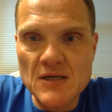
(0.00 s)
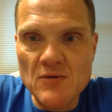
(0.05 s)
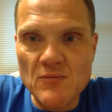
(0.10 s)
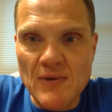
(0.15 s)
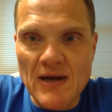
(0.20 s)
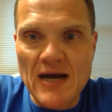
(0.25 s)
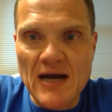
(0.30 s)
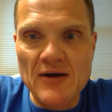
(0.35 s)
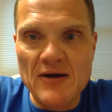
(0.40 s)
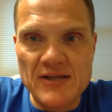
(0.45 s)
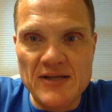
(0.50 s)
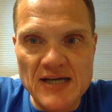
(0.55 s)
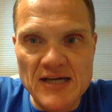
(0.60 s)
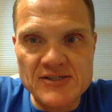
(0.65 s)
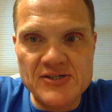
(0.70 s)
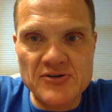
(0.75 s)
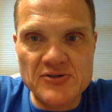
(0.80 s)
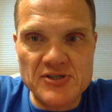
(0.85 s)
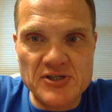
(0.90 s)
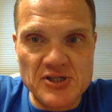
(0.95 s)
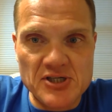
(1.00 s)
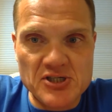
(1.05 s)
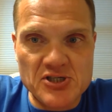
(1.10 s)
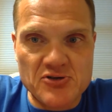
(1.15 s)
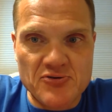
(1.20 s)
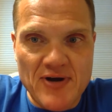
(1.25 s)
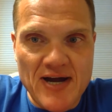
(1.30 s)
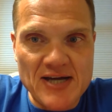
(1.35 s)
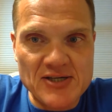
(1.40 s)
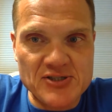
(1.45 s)
Wow, did I seriously
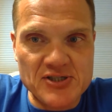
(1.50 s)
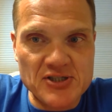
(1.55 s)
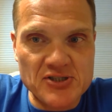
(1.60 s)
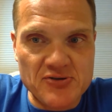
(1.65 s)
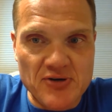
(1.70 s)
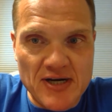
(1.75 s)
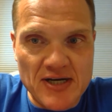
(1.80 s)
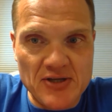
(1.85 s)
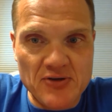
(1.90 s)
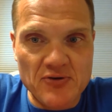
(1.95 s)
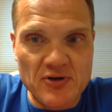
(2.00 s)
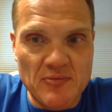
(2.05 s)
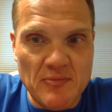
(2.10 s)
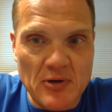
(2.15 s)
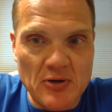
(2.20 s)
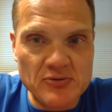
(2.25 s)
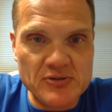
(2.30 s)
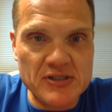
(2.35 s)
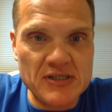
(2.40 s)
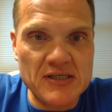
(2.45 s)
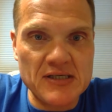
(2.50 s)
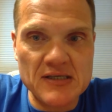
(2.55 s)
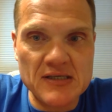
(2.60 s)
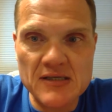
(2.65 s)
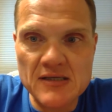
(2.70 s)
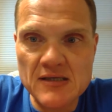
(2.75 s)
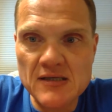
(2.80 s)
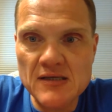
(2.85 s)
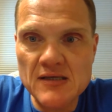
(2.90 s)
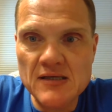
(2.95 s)
just crash this trying to do an emoji?